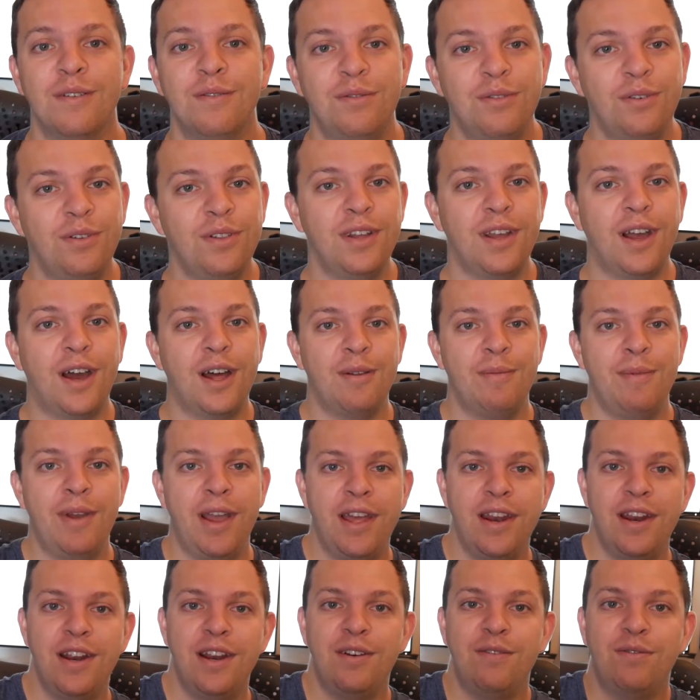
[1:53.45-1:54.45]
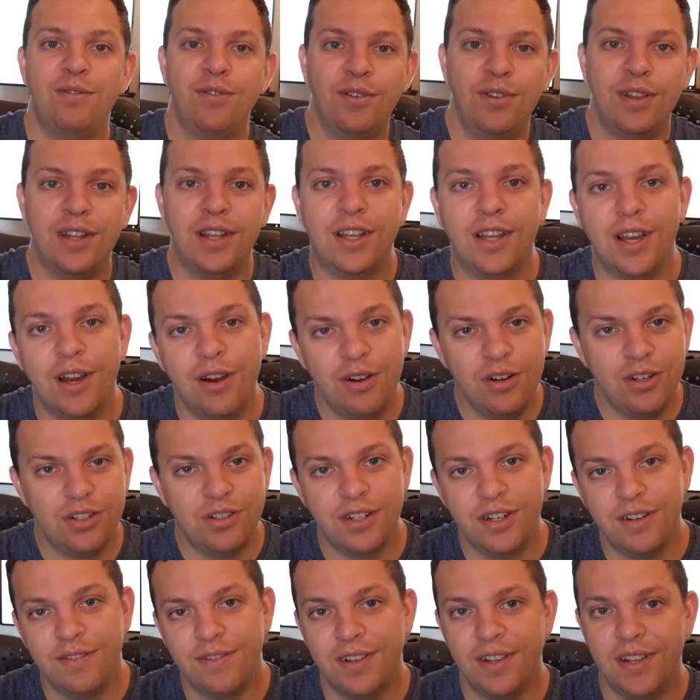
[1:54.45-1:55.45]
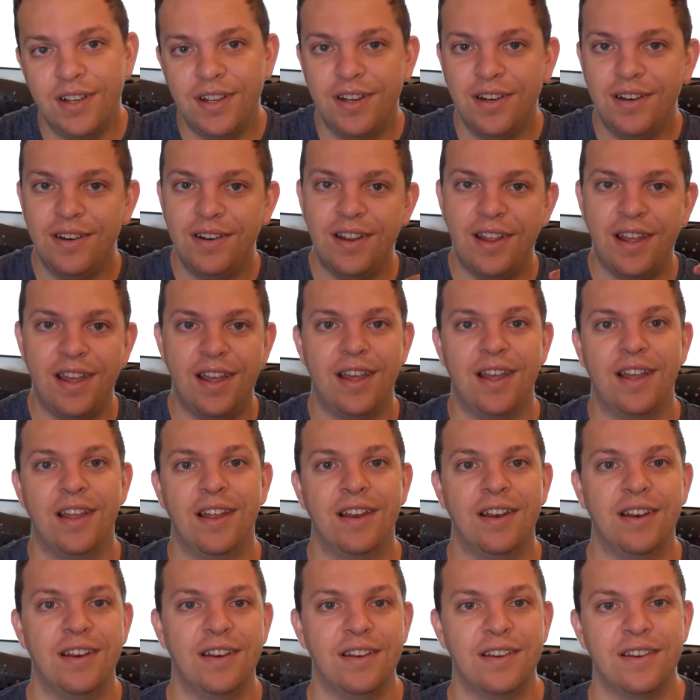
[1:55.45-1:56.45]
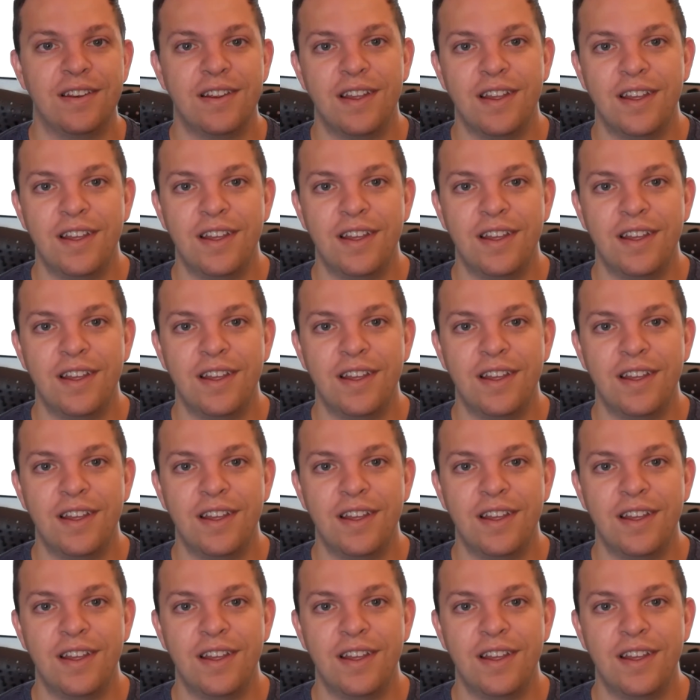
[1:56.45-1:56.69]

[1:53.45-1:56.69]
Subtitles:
fully automated, fully code-driven, and